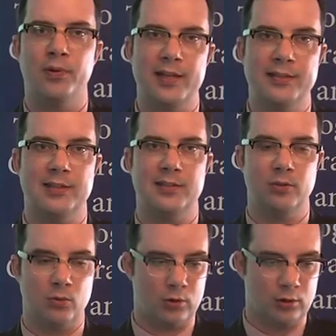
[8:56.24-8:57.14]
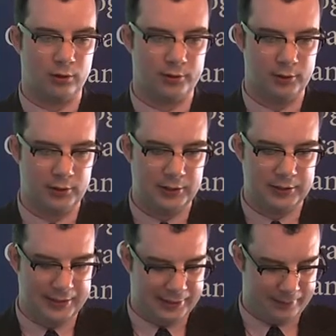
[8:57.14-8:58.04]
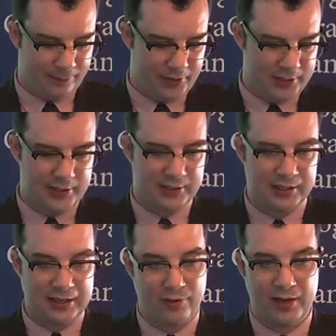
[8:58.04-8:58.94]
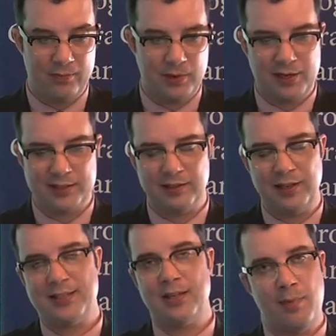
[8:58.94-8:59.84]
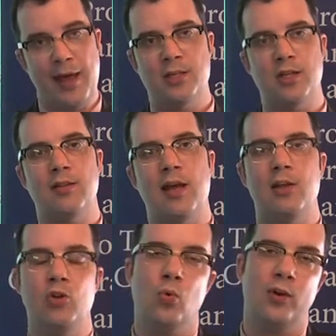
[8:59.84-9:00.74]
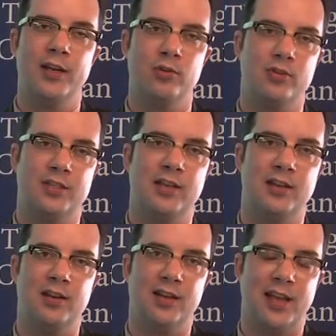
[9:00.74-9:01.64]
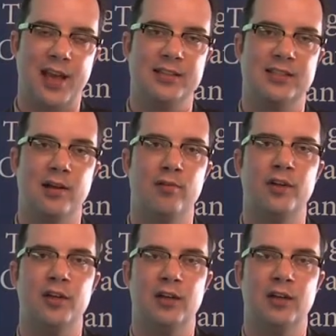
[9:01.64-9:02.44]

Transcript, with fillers: places in the world. Um, this is significant because let's imagine that you were interested in the case of